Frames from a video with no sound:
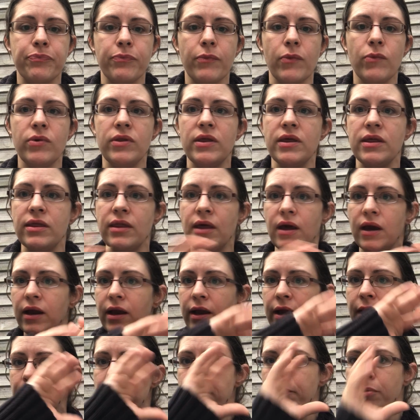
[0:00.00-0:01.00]
within the
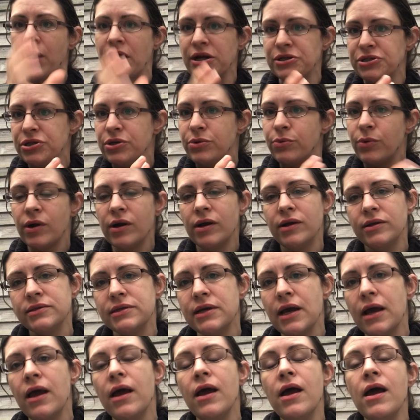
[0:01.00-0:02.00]
compression world.
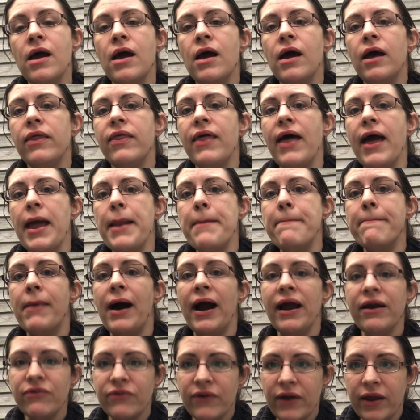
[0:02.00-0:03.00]
Then
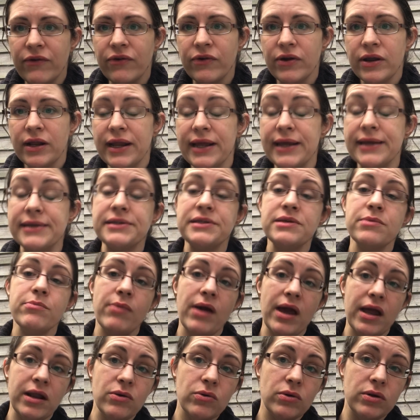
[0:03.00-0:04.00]
my favorite is the
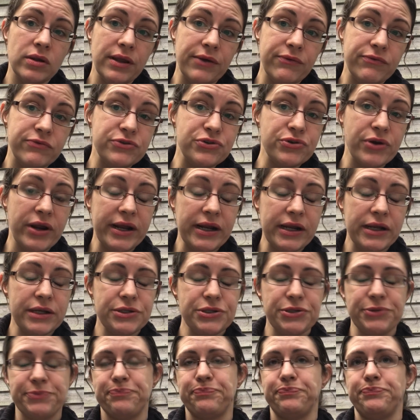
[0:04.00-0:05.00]
manual lymph
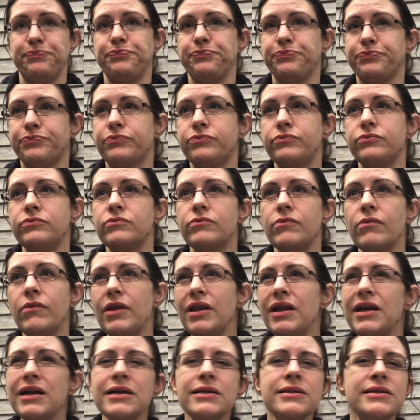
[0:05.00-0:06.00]
drainage.
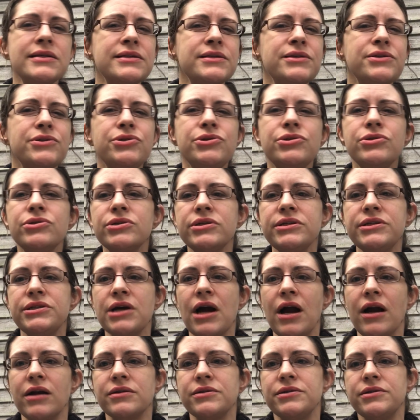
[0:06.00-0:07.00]
This is usually
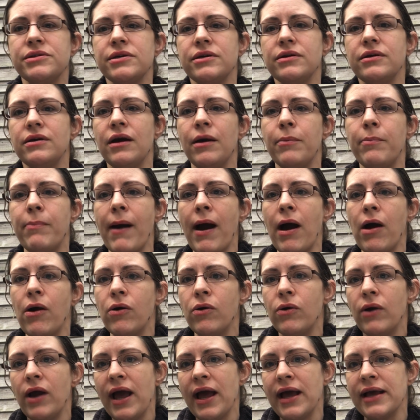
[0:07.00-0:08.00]
talked
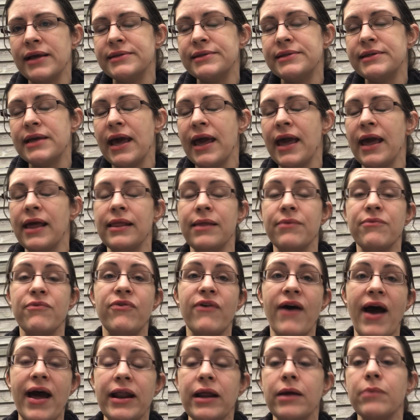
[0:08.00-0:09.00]
about as a
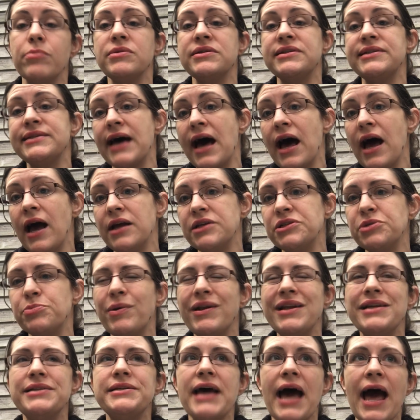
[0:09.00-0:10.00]
lymphatic massage,
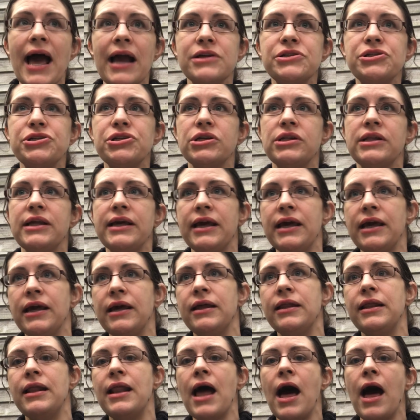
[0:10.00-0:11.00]
but it's
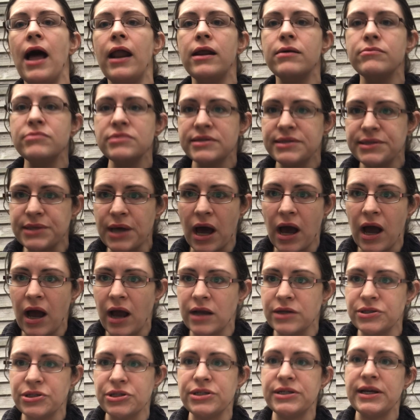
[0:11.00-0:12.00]
actually not a
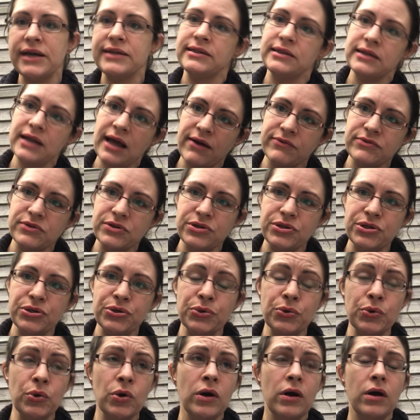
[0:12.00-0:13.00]
massage. It doesn't have to
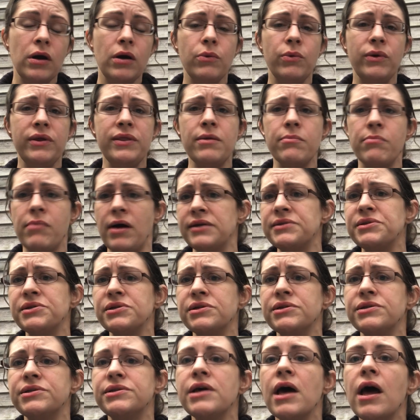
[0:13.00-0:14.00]
do with the
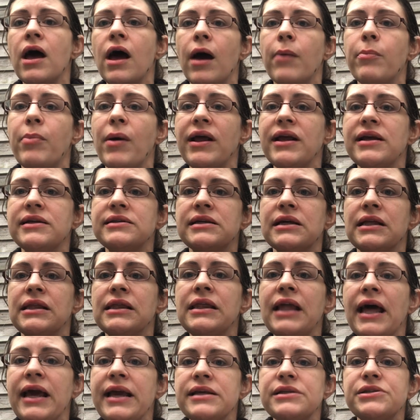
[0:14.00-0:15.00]
muscles, but is a
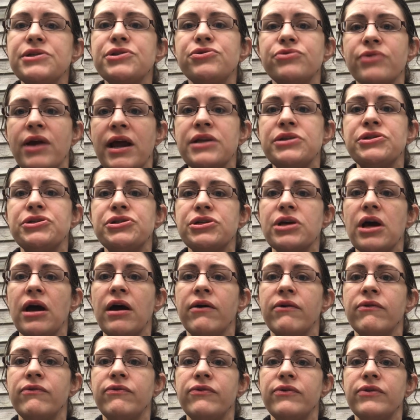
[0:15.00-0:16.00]
light stretch
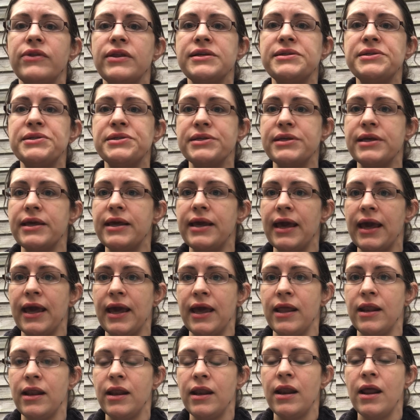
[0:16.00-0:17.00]
of the
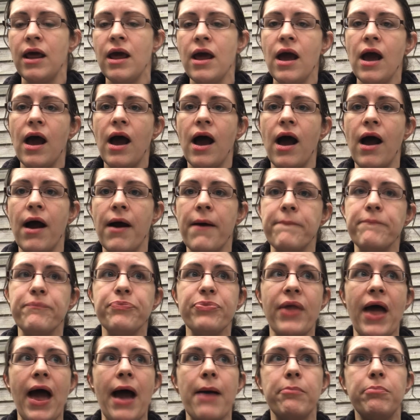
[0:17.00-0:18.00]
skin
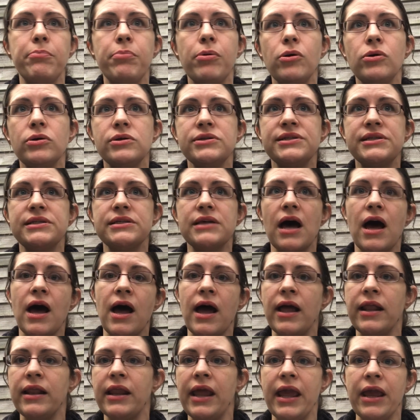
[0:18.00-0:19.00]
that pulls
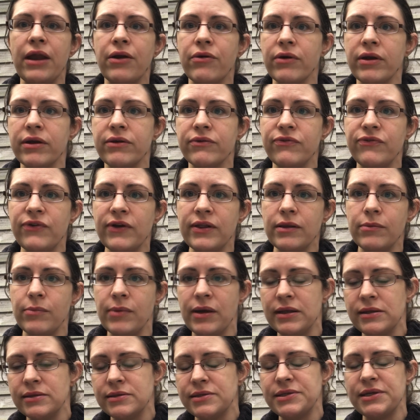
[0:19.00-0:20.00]
on anchoring
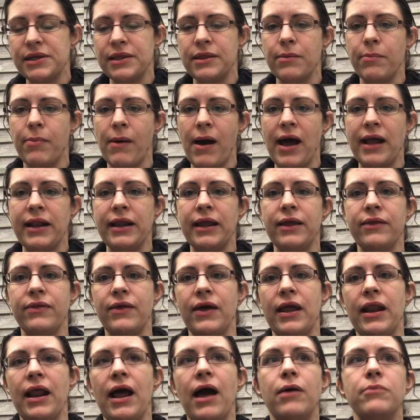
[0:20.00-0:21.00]
filaments in the body
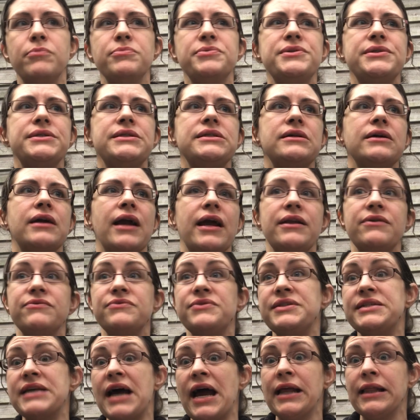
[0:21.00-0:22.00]
that helps to kind of
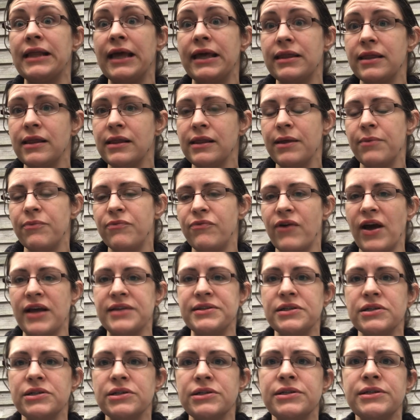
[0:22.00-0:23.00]
dilate the lymph
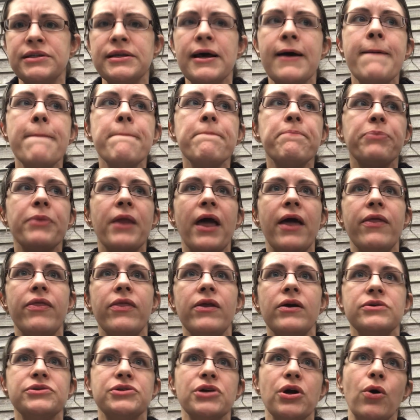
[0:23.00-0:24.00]
vessels. And
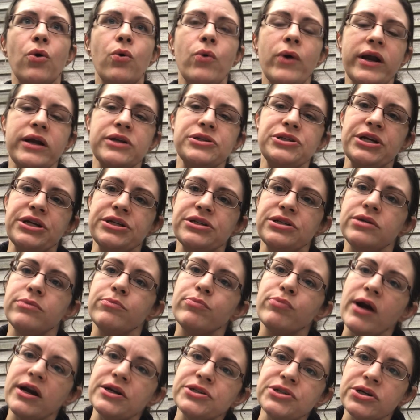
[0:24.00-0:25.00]
there's a quick change in
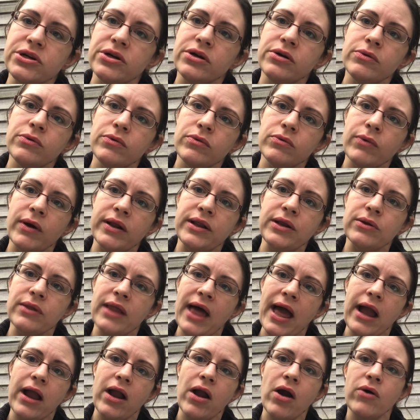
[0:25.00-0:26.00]
pressure when you
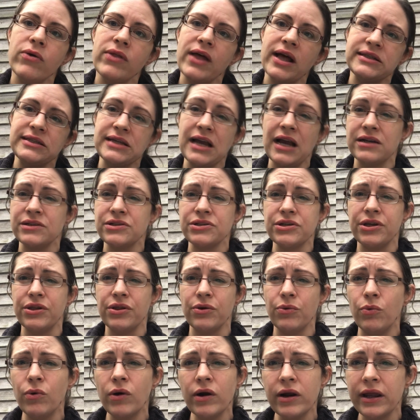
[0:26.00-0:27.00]
let go. That's actually the
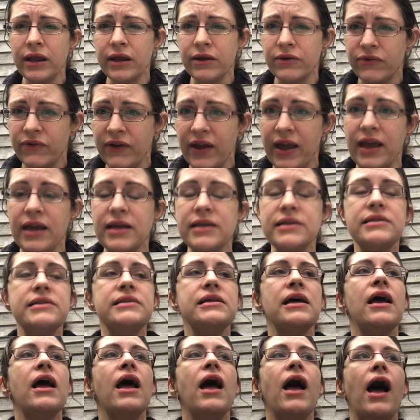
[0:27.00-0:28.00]
working phase
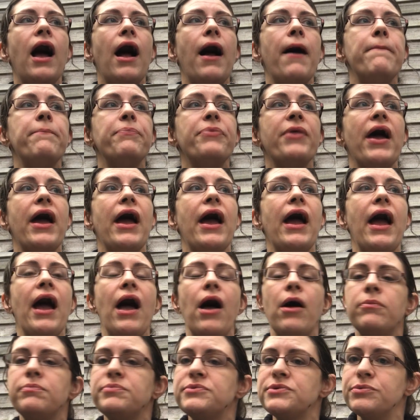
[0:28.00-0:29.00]
that
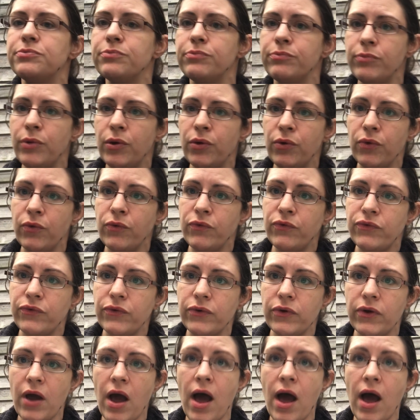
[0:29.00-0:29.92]
helps move